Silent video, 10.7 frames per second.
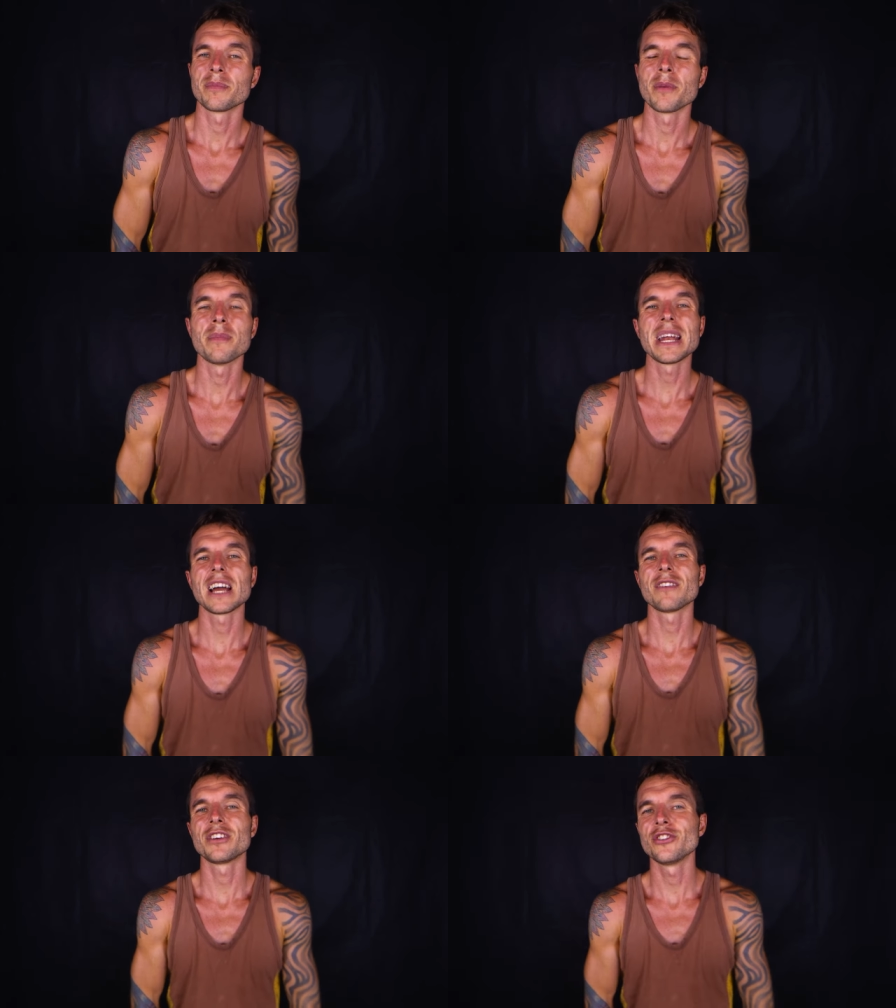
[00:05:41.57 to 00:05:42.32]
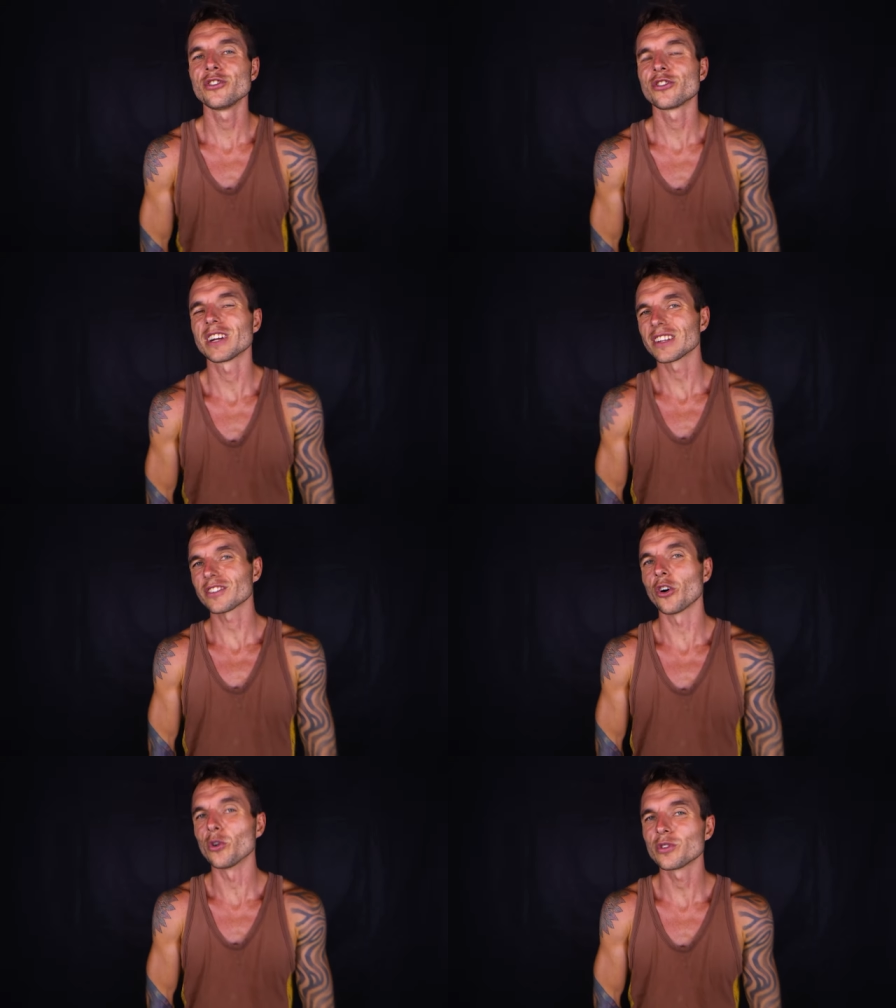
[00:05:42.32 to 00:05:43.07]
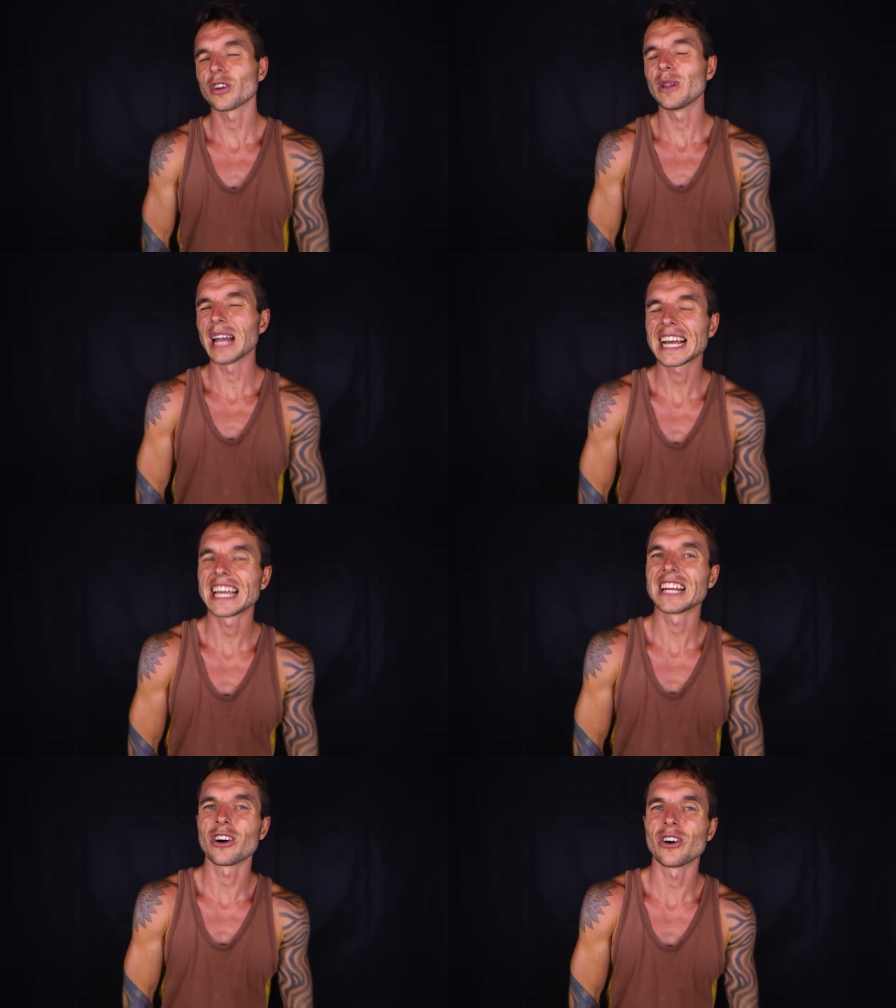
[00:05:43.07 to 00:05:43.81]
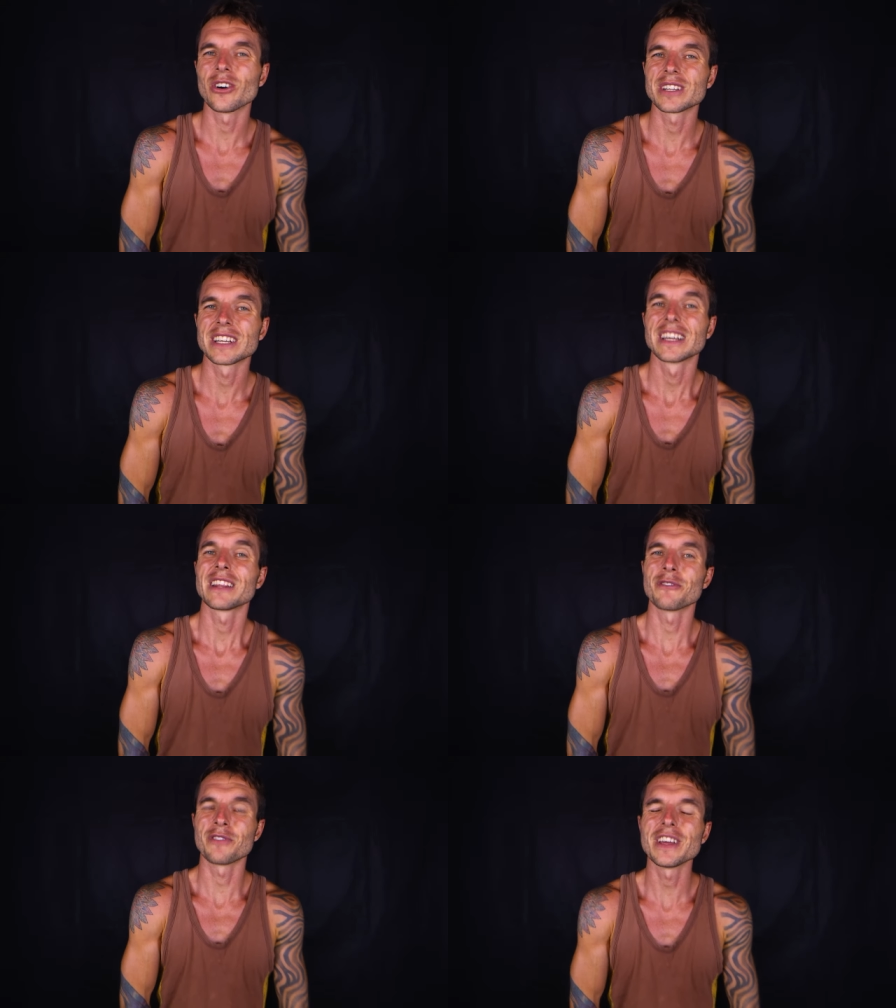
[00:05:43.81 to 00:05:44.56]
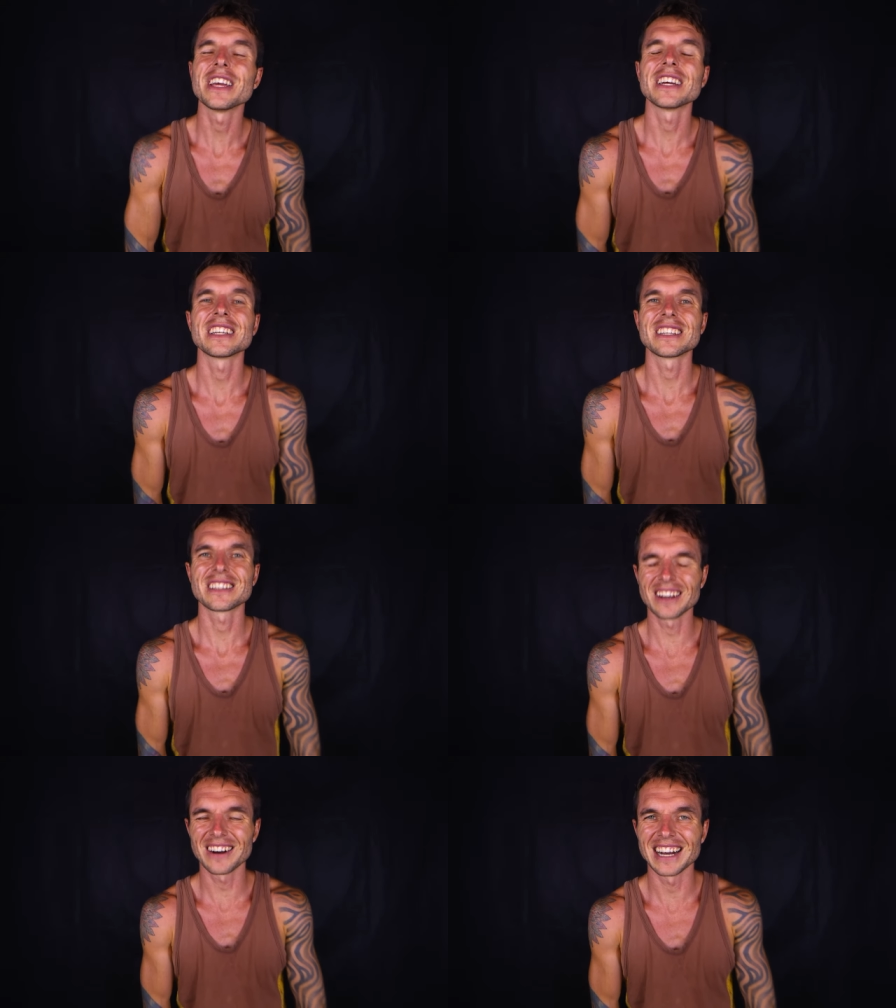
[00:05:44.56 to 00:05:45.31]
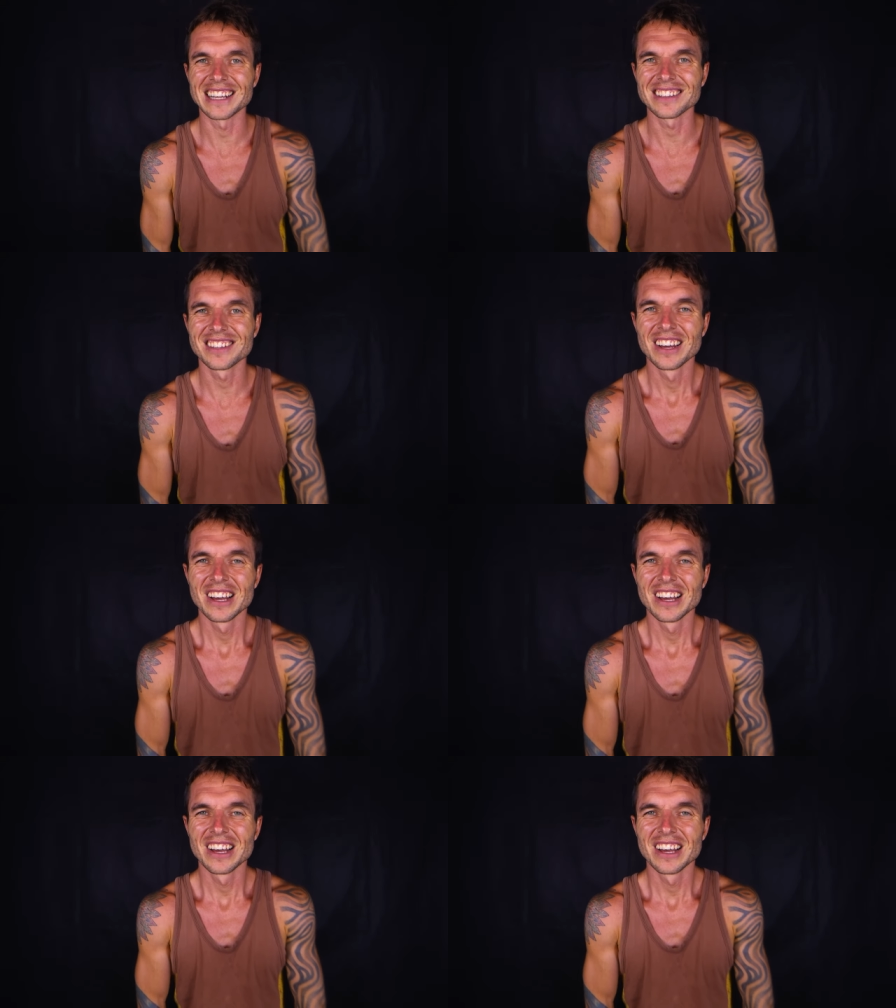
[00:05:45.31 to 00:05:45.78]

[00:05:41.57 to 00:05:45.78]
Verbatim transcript: but many other nutrients are also lacking on the vegan diet.